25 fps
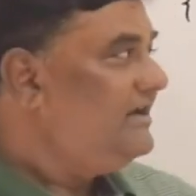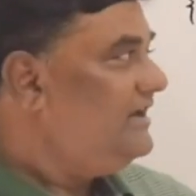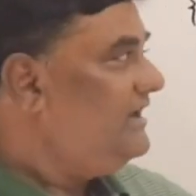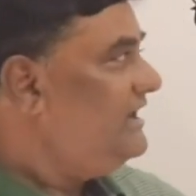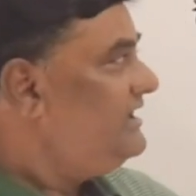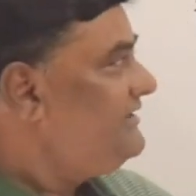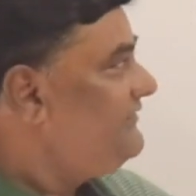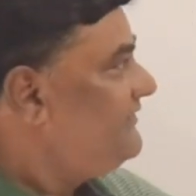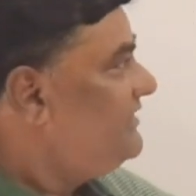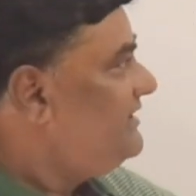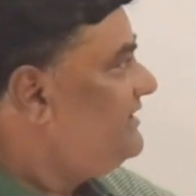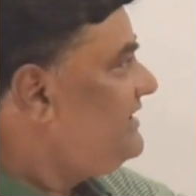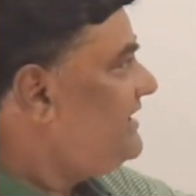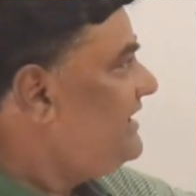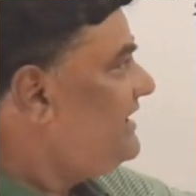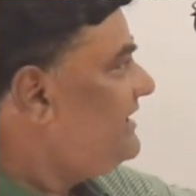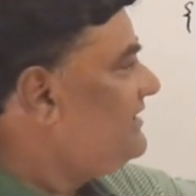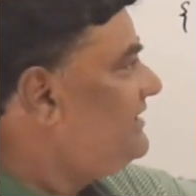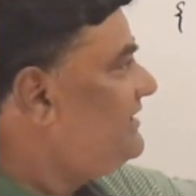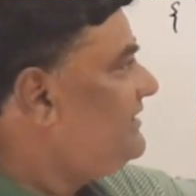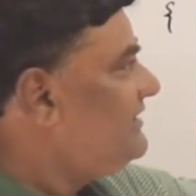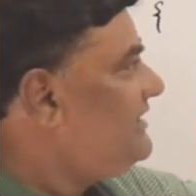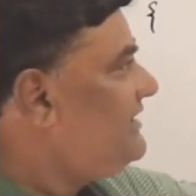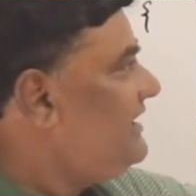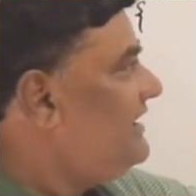It will
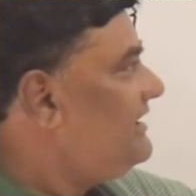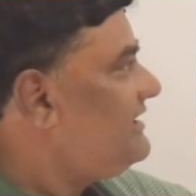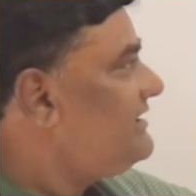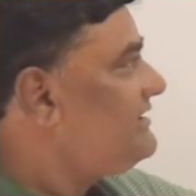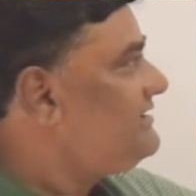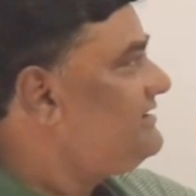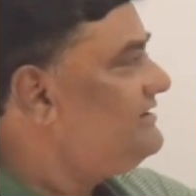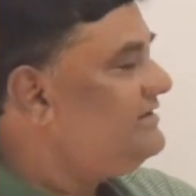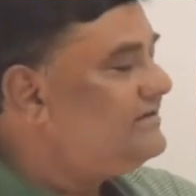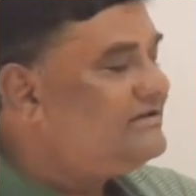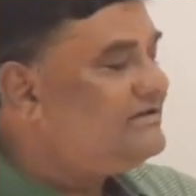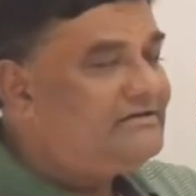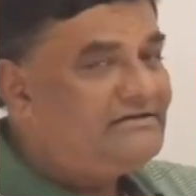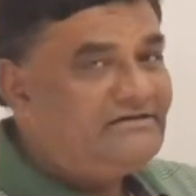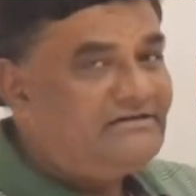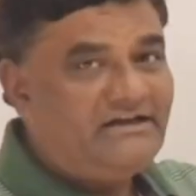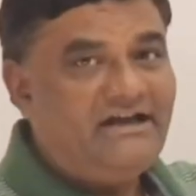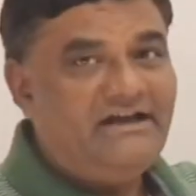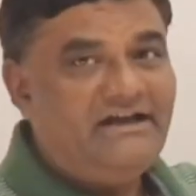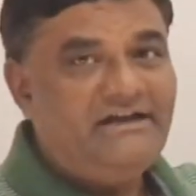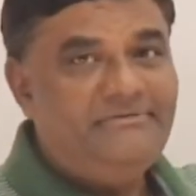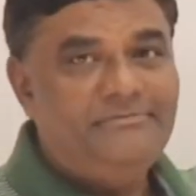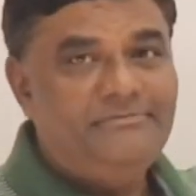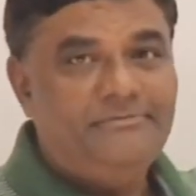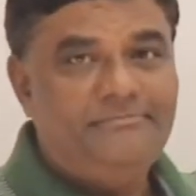take a character
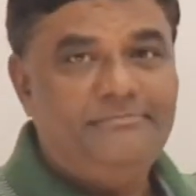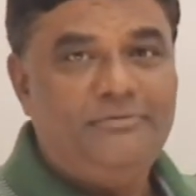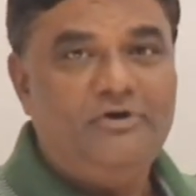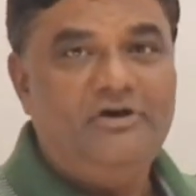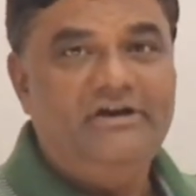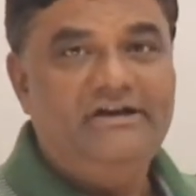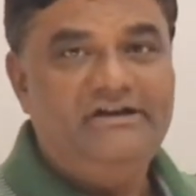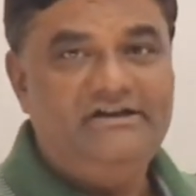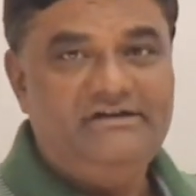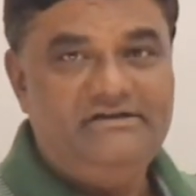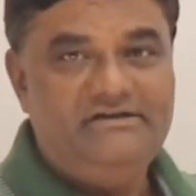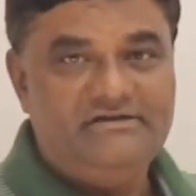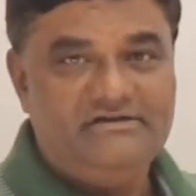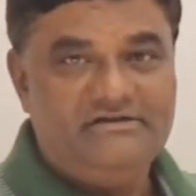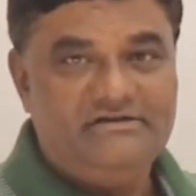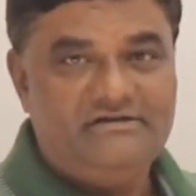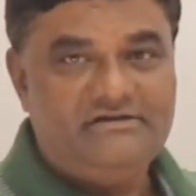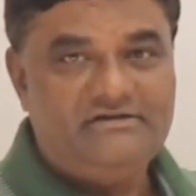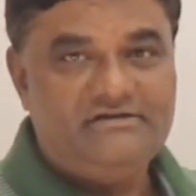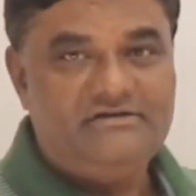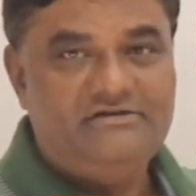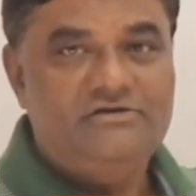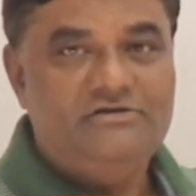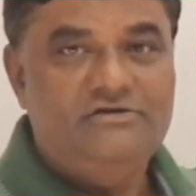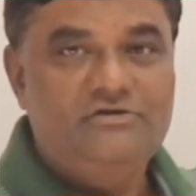type
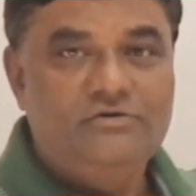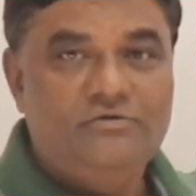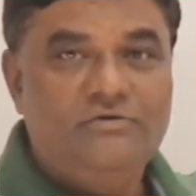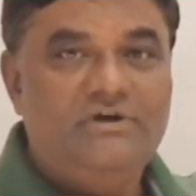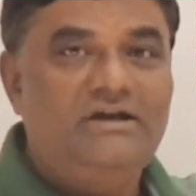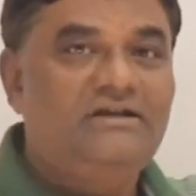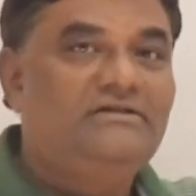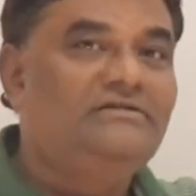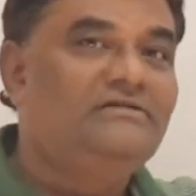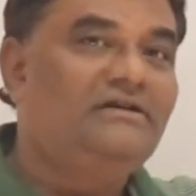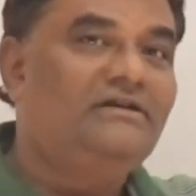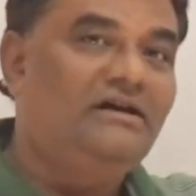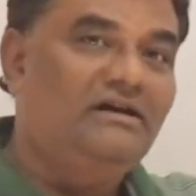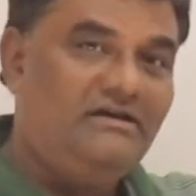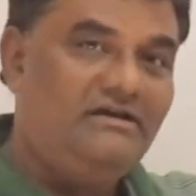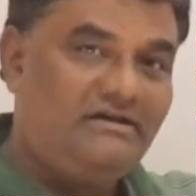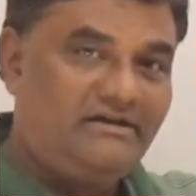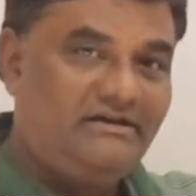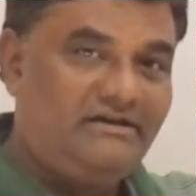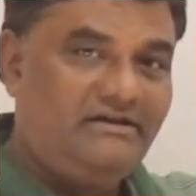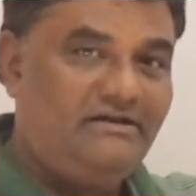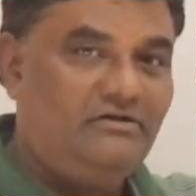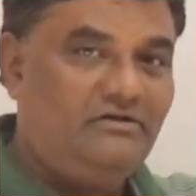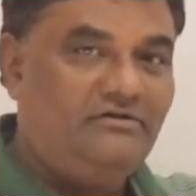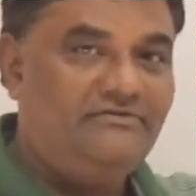pointer to an
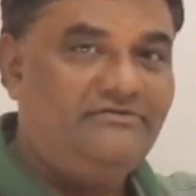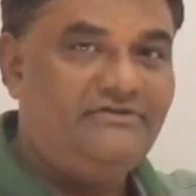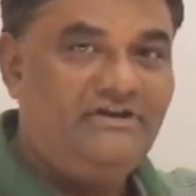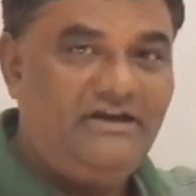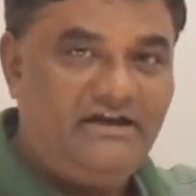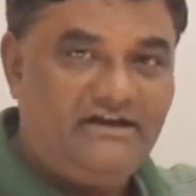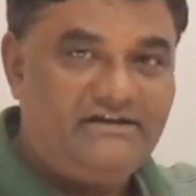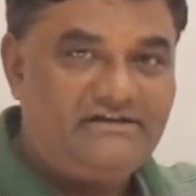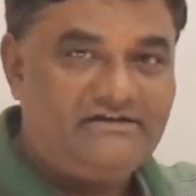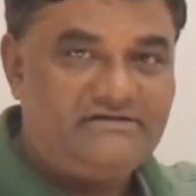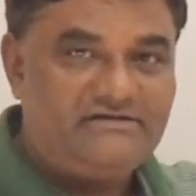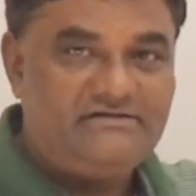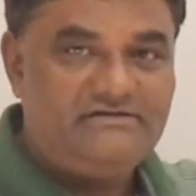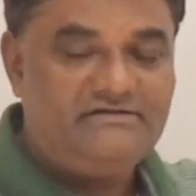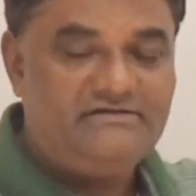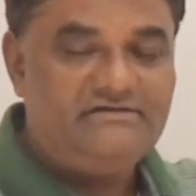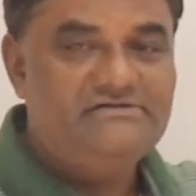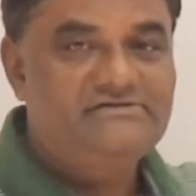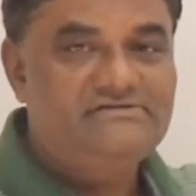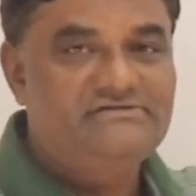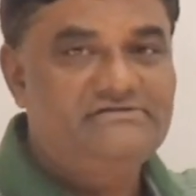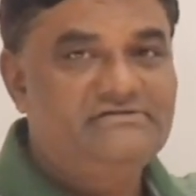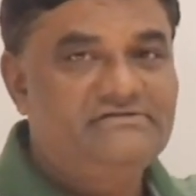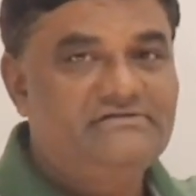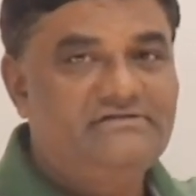array of
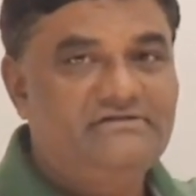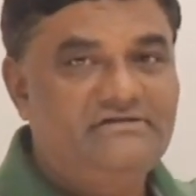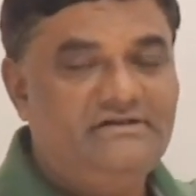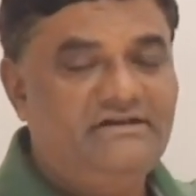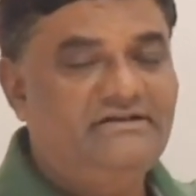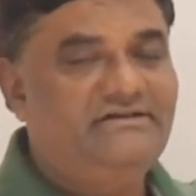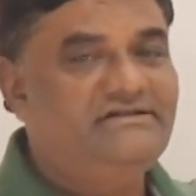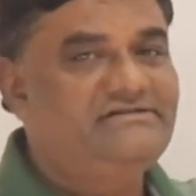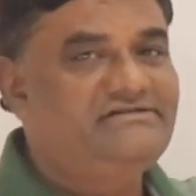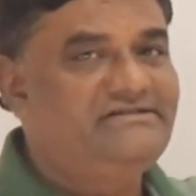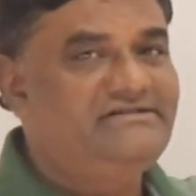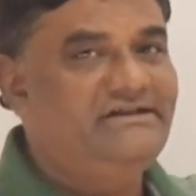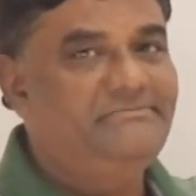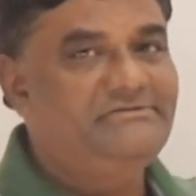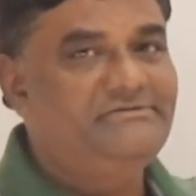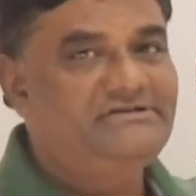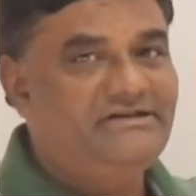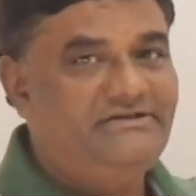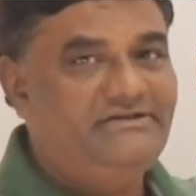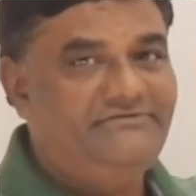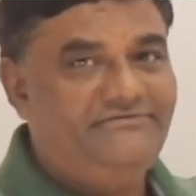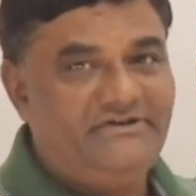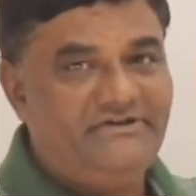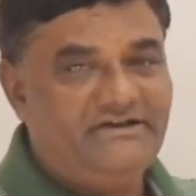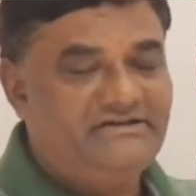characters and its name is
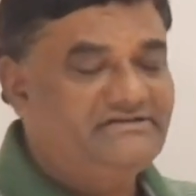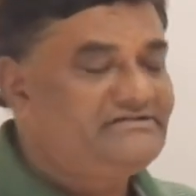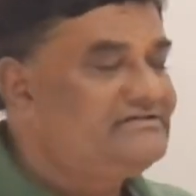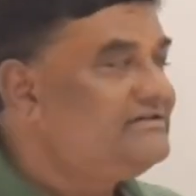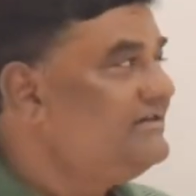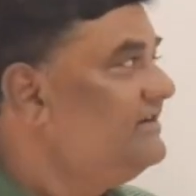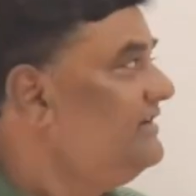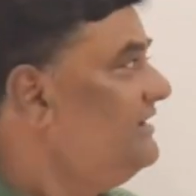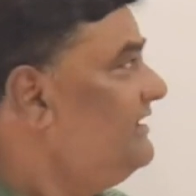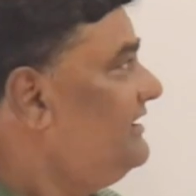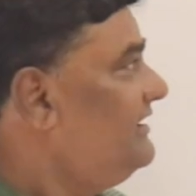infix.